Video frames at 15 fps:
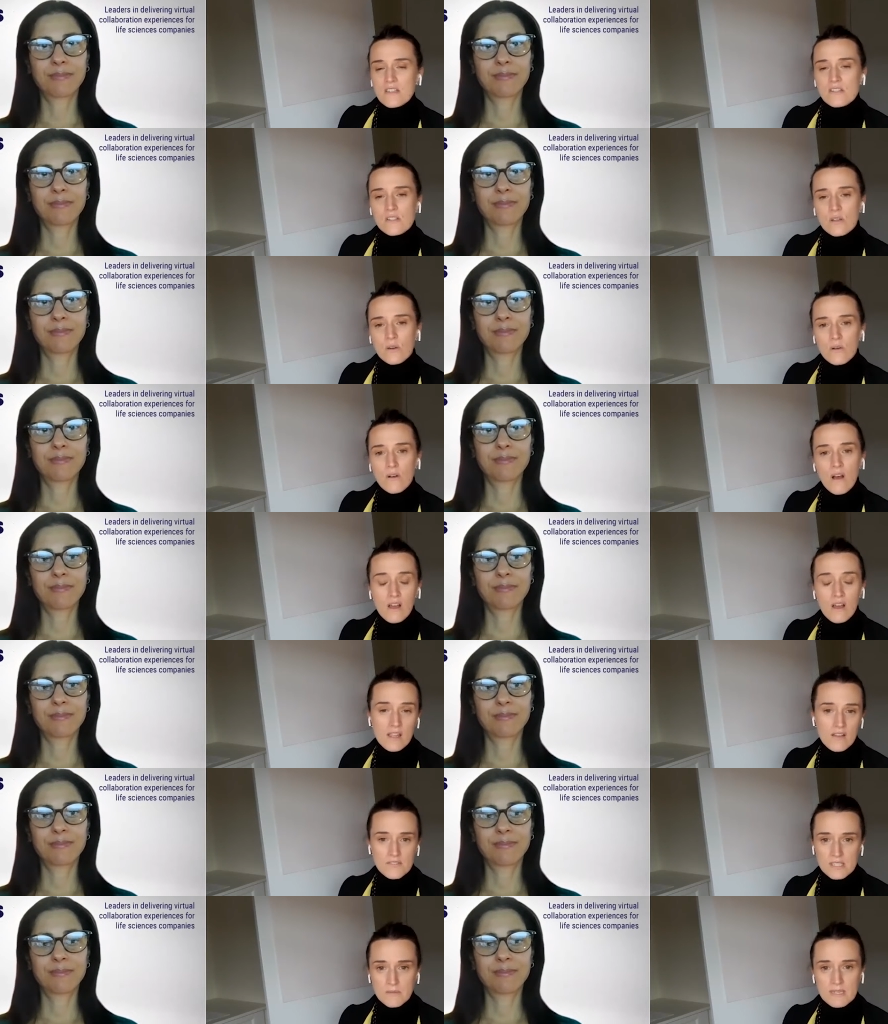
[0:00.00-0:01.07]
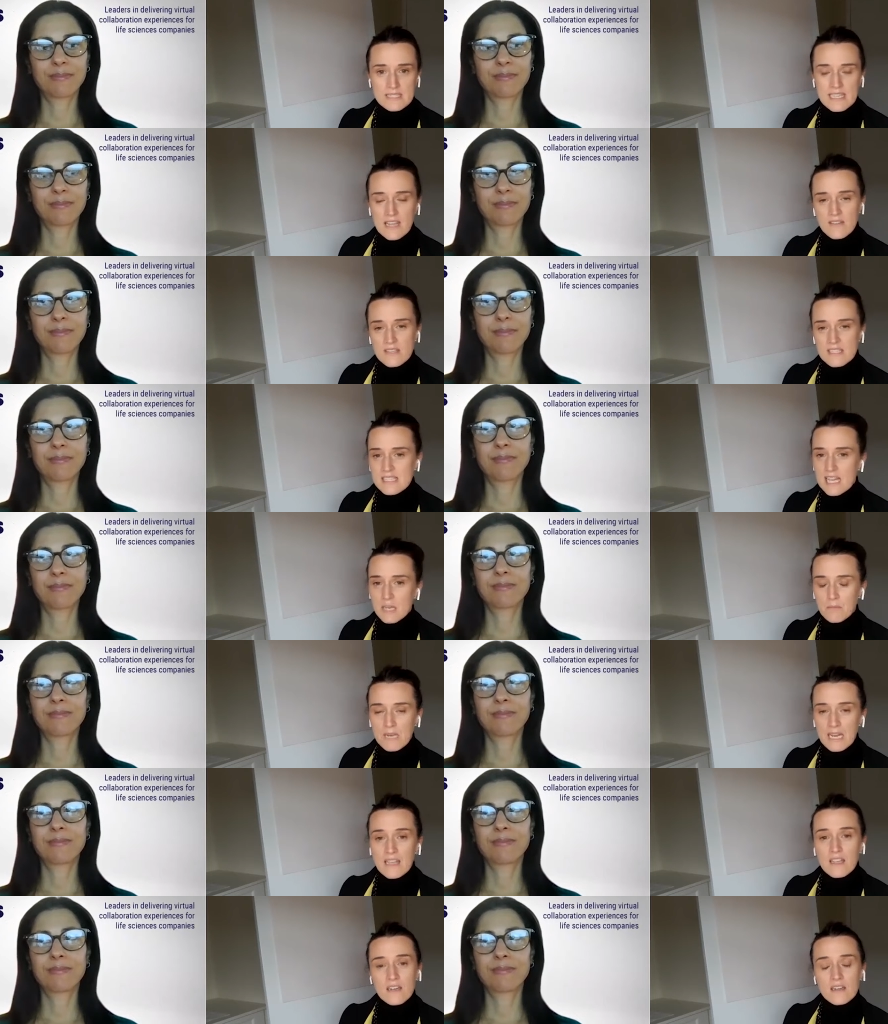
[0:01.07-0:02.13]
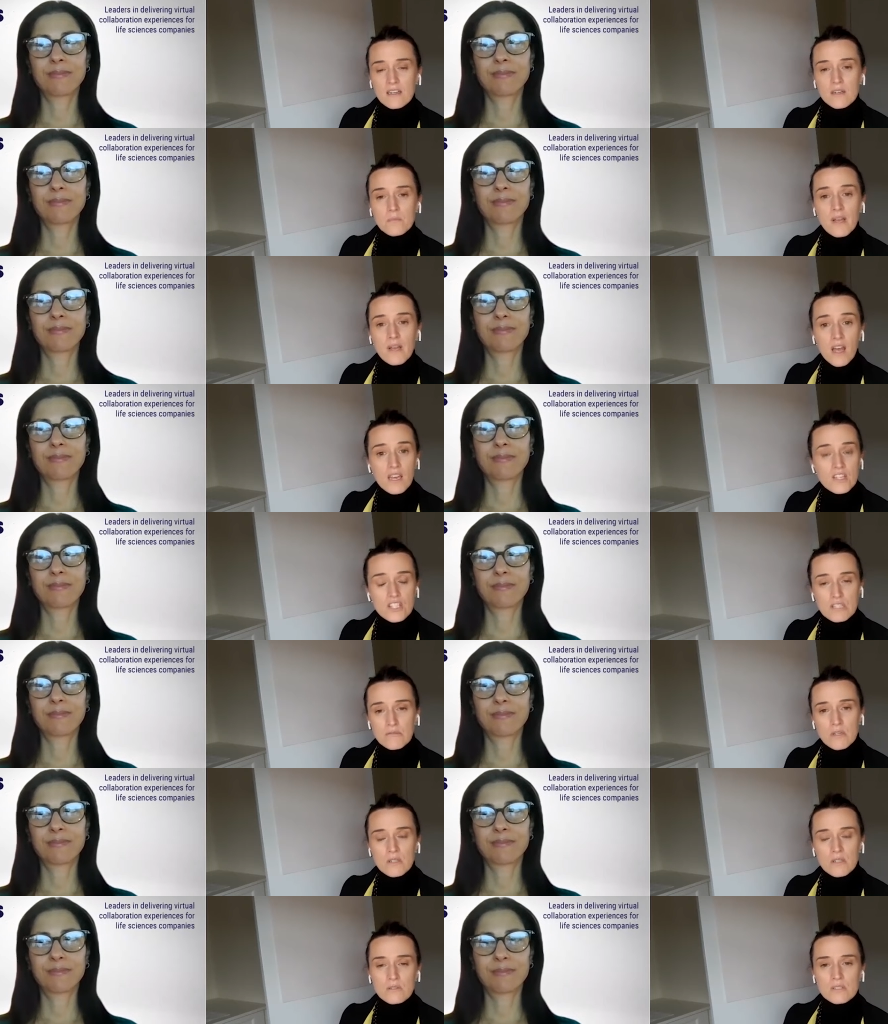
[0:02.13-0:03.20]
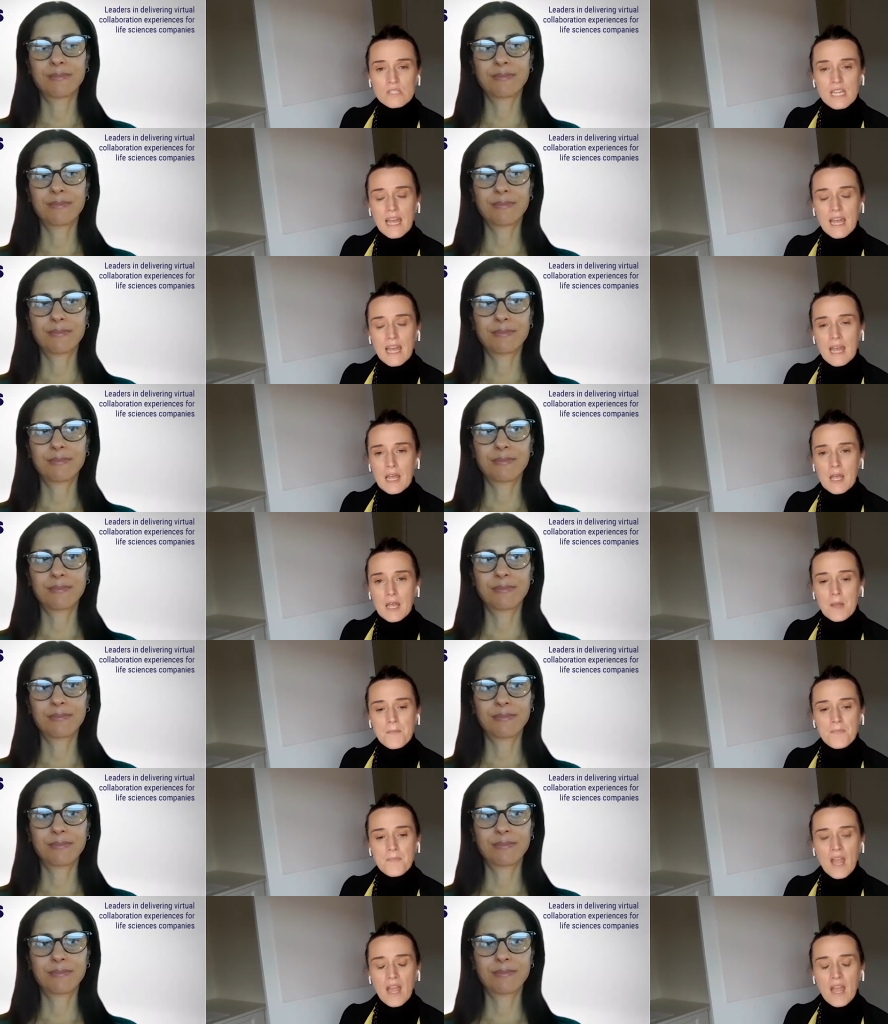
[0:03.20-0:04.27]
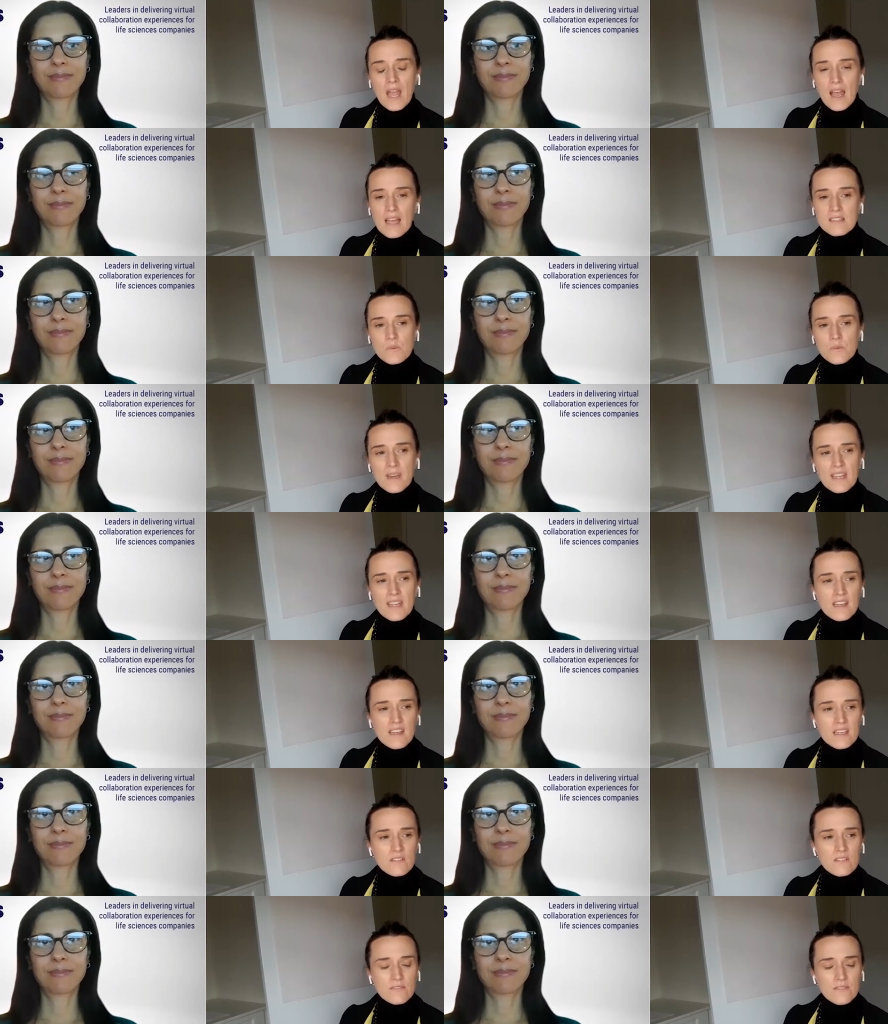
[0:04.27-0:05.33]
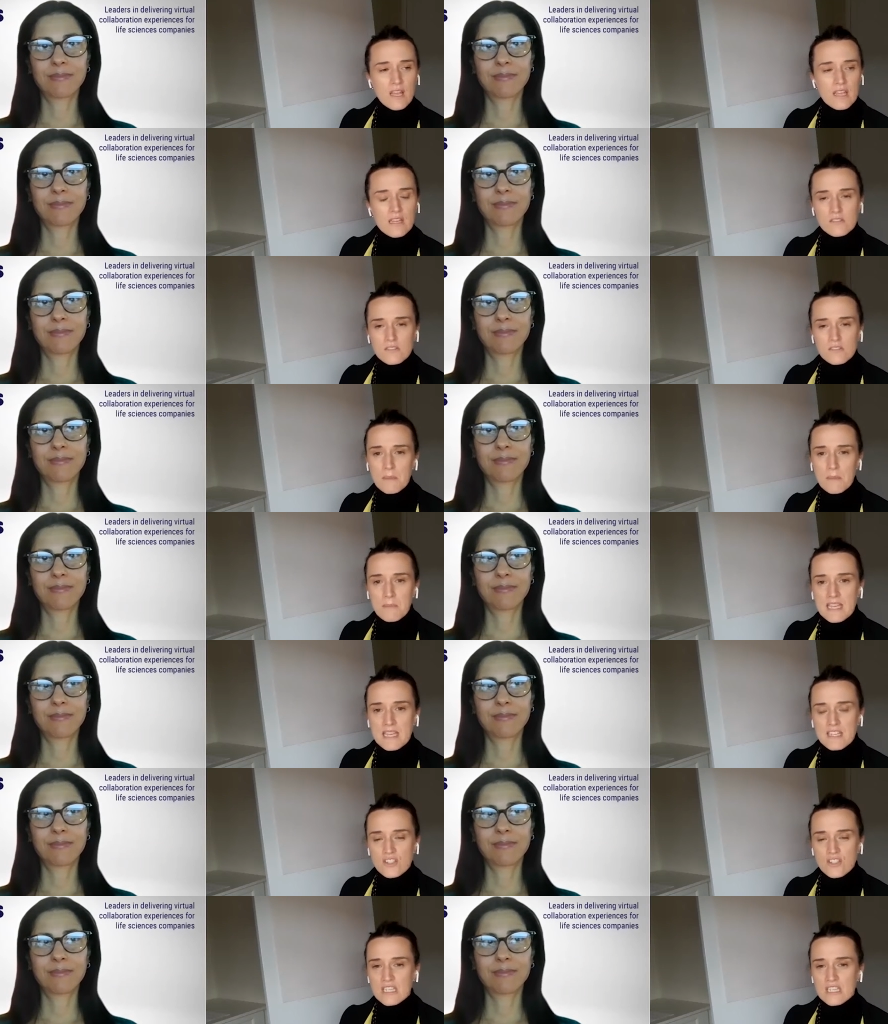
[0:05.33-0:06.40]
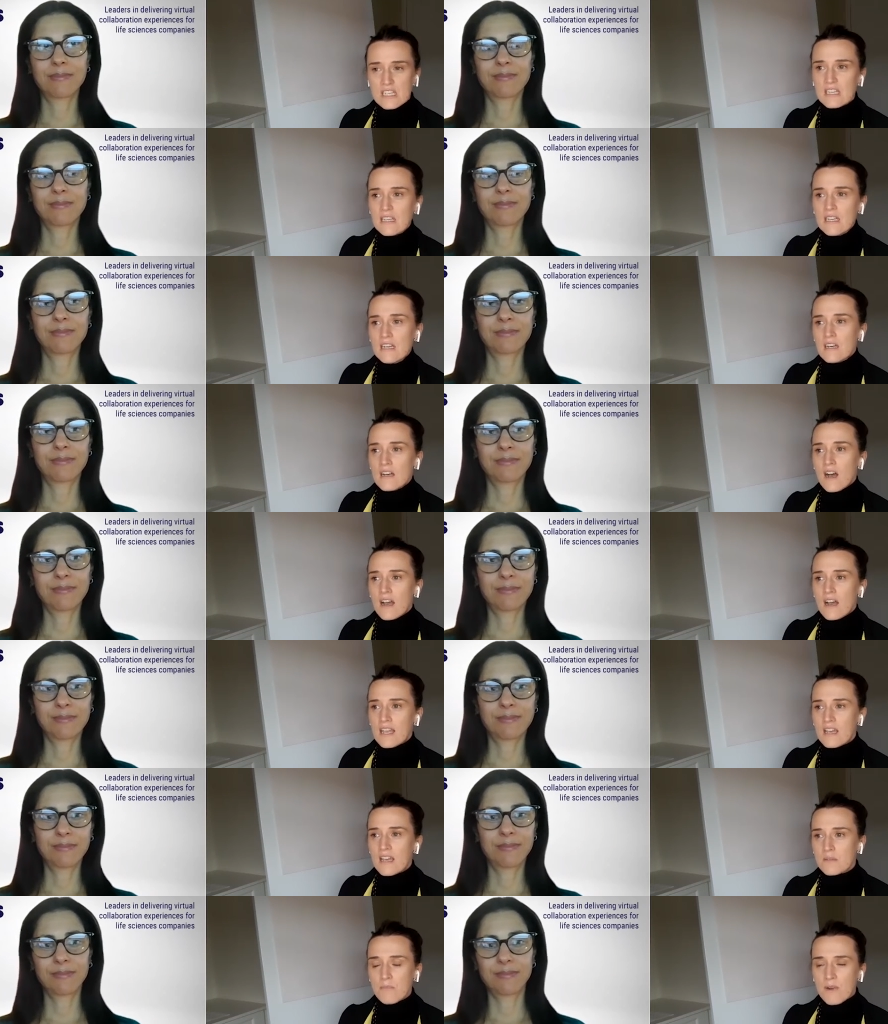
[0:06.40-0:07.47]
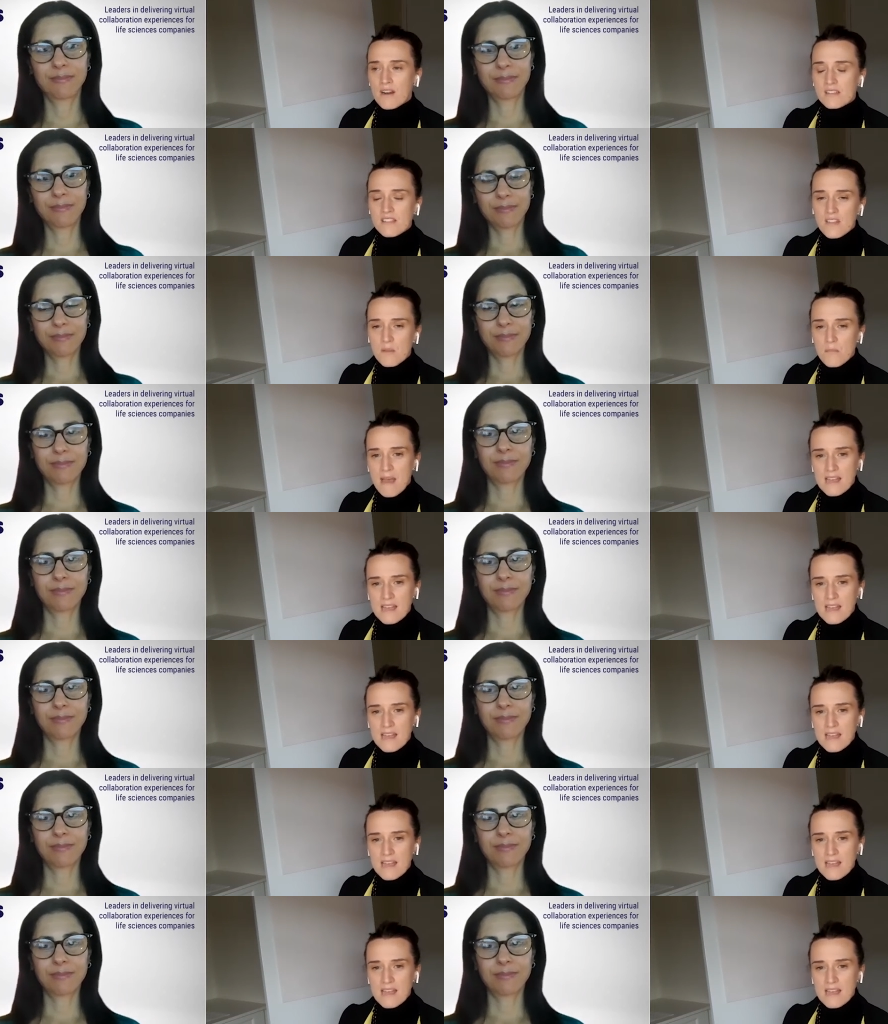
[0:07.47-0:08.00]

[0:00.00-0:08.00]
Speaker 1: So I obviously went down the cell and molecular biology road. Um, and when I kind of, i done my PhD, I had embarked on the